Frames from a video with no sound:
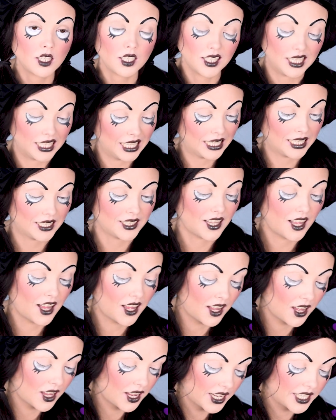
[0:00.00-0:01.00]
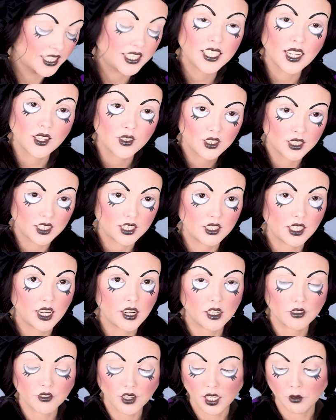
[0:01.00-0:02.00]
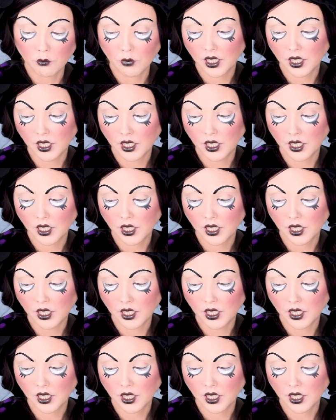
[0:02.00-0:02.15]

Yeah, uh, it sounds terrifying,